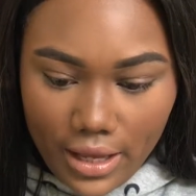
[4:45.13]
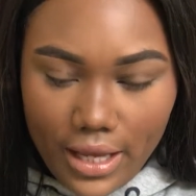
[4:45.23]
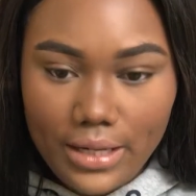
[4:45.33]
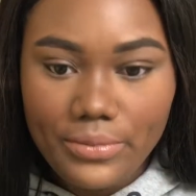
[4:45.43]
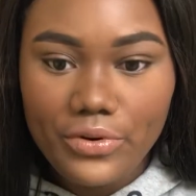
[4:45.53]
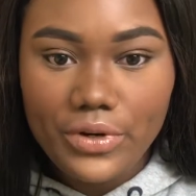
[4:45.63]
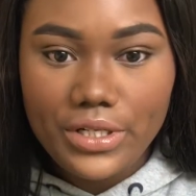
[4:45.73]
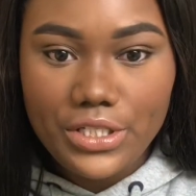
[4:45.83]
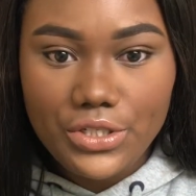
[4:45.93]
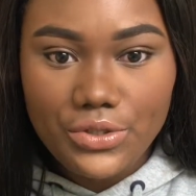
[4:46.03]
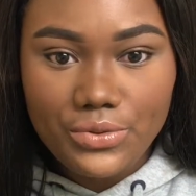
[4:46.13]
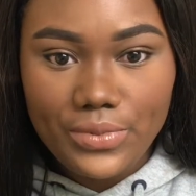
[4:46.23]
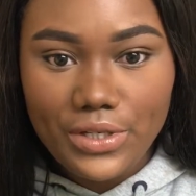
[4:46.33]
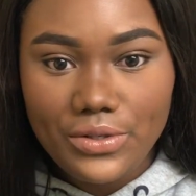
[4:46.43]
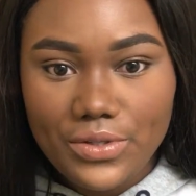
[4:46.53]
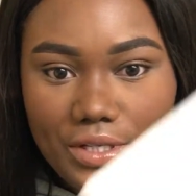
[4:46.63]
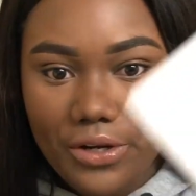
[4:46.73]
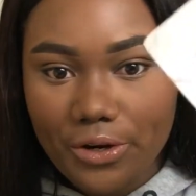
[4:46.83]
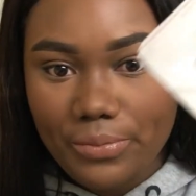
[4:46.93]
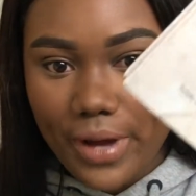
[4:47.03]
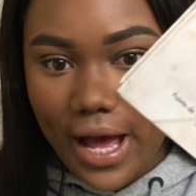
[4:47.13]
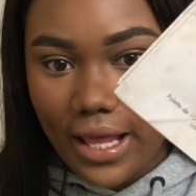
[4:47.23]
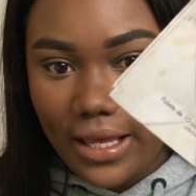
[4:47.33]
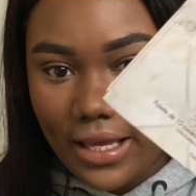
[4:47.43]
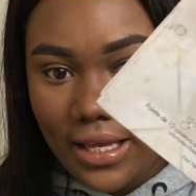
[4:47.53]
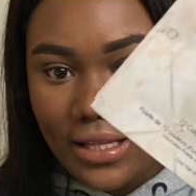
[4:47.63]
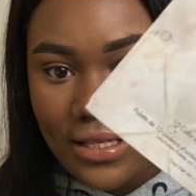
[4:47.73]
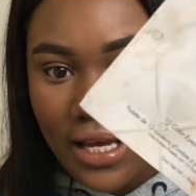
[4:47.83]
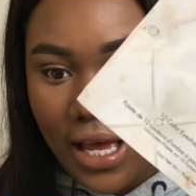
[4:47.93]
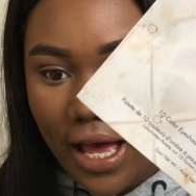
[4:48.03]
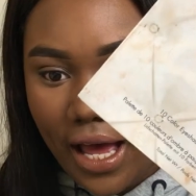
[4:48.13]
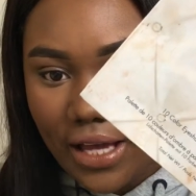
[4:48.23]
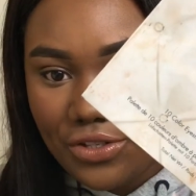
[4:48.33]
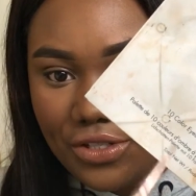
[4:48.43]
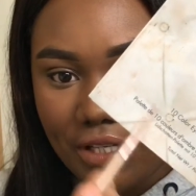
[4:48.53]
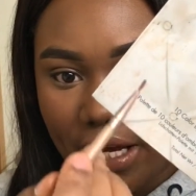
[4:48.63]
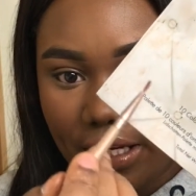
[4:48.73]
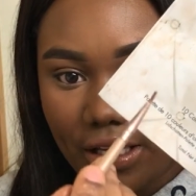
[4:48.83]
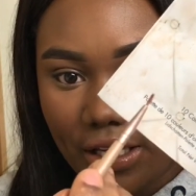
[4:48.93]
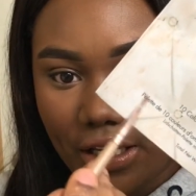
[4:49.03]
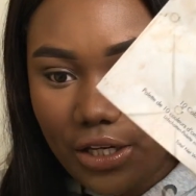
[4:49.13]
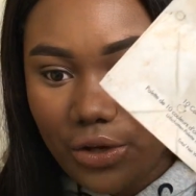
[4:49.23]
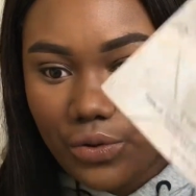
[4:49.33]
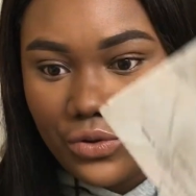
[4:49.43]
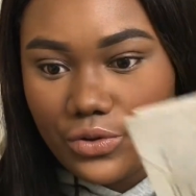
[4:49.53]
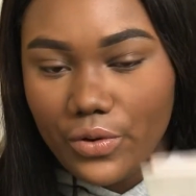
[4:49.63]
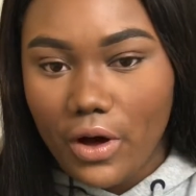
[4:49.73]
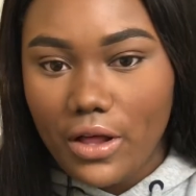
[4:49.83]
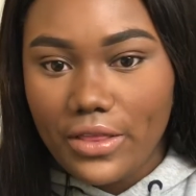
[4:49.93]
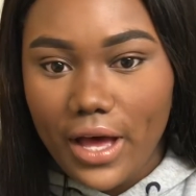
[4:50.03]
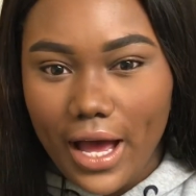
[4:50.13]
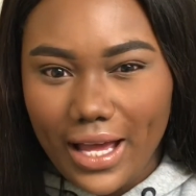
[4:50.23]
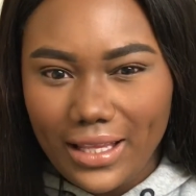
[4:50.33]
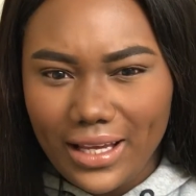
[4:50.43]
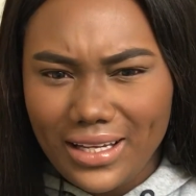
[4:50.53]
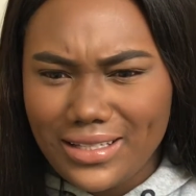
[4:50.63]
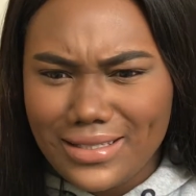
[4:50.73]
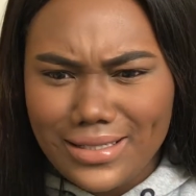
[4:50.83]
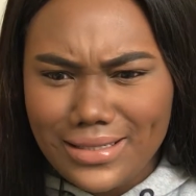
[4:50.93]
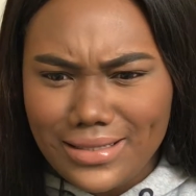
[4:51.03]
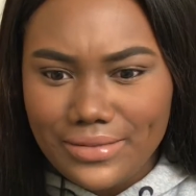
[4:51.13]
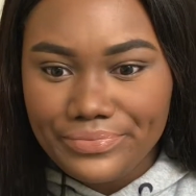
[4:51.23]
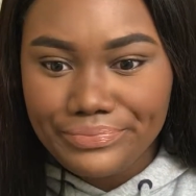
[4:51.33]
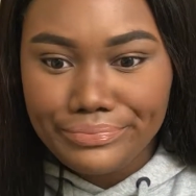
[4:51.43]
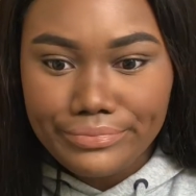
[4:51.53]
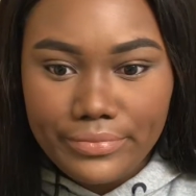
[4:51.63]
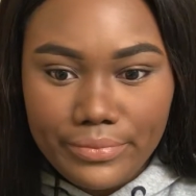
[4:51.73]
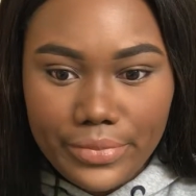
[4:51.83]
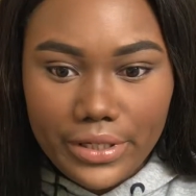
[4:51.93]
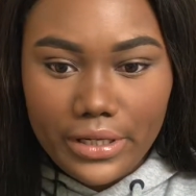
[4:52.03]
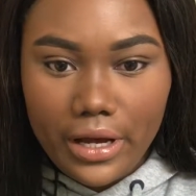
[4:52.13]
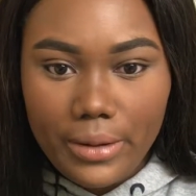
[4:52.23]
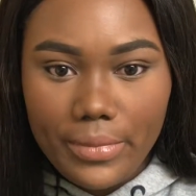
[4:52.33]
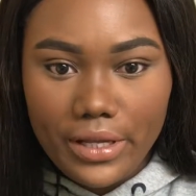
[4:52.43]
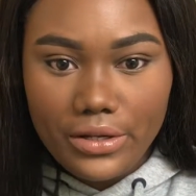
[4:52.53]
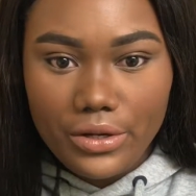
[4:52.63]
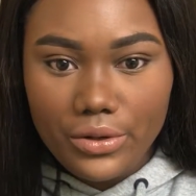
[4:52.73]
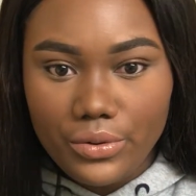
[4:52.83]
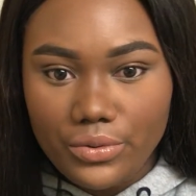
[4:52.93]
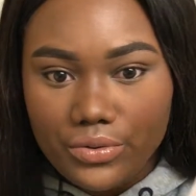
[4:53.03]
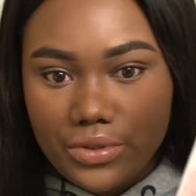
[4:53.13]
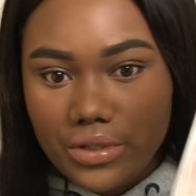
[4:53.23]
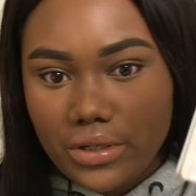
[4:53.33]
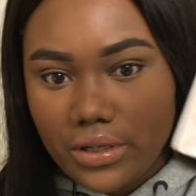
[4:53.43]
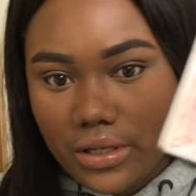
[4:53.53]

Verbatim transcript: And I'm going to be using her palette. I just kind of go through all the highlights and put it on my nose.